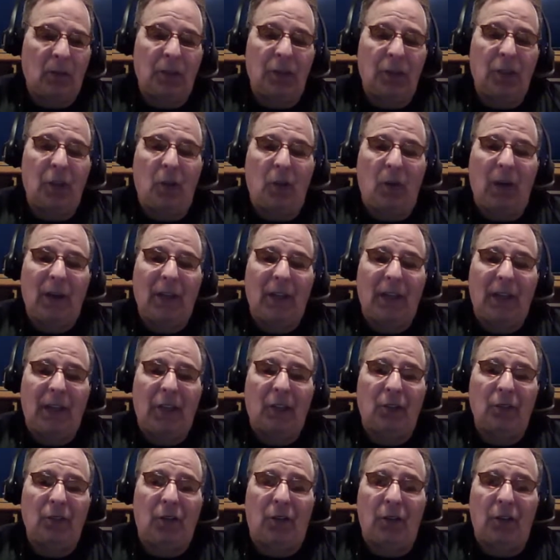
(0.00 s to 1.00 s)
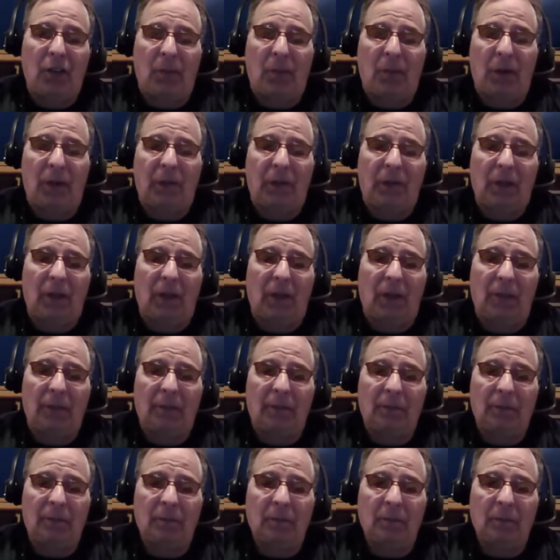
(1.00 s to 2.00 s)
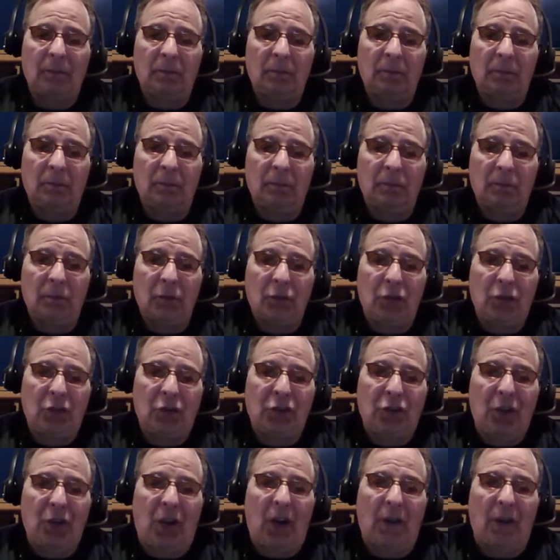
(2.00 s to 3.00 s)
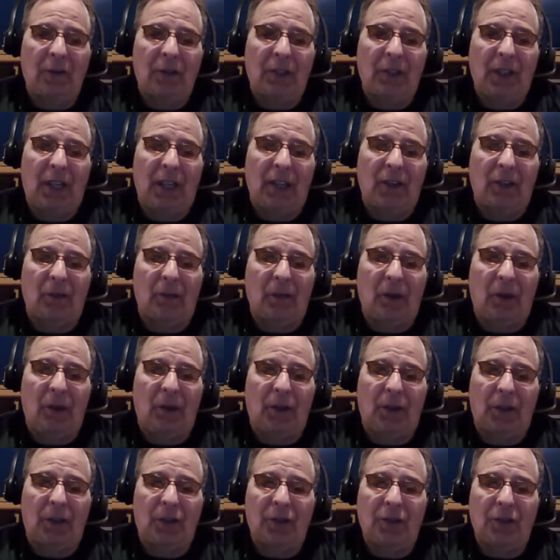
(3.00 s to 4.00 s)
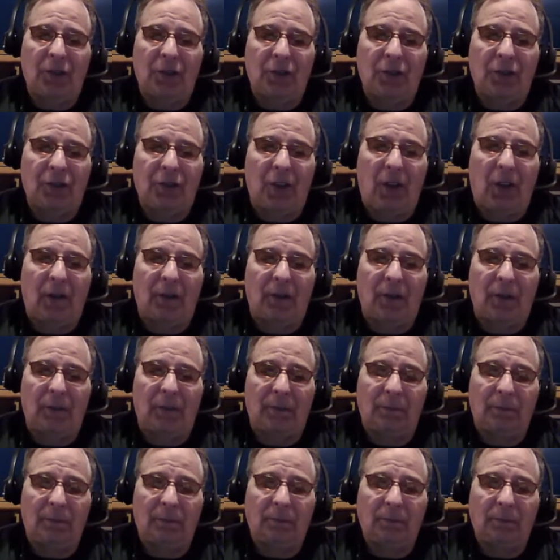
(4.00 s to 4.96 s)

Well, you know why they killed all the buffalo? To starve the Native Americans. To starve them.